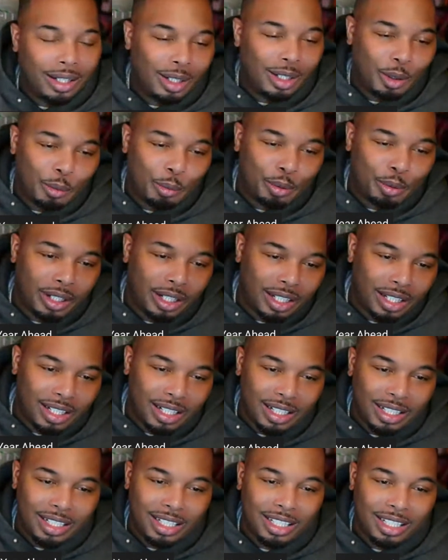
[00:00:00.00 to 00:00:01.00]
but
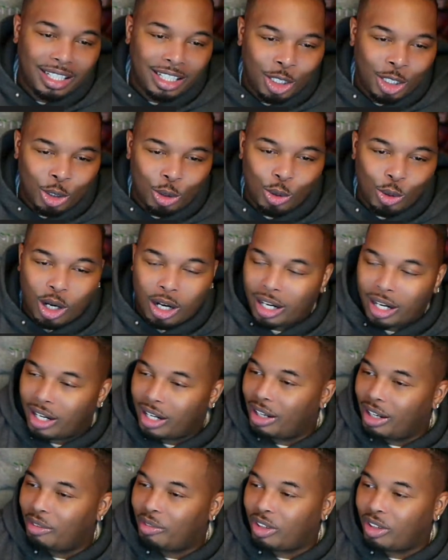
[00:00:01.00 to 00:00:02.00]
you are
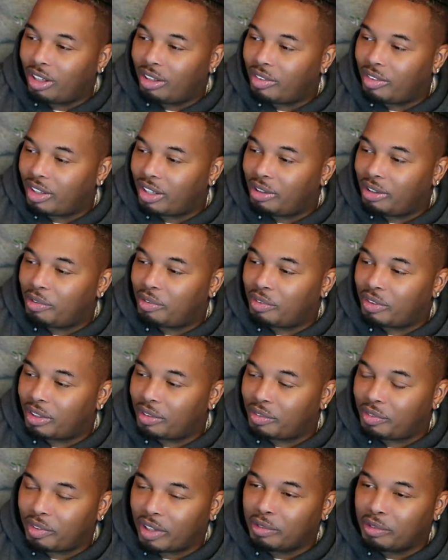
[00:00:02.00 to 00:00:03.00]
a very, very
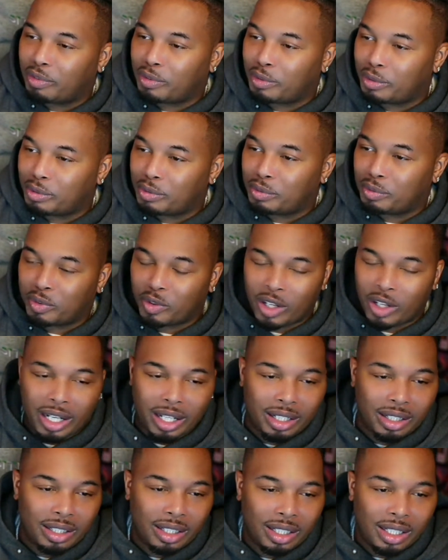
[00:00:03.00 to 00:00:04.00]
faithful
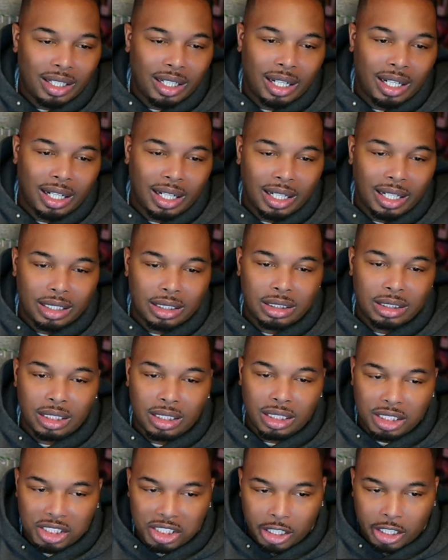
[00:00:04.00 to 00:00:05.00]
friend to the
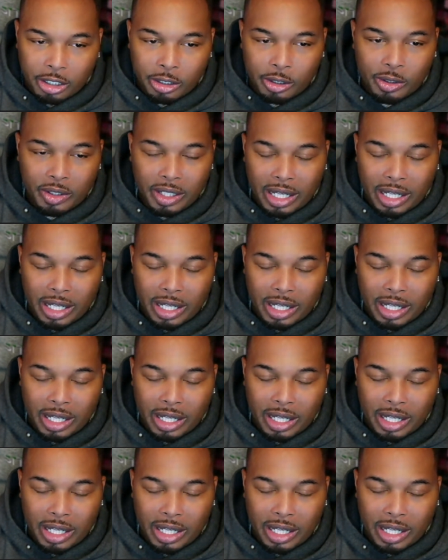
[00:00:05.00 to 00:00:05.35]
show.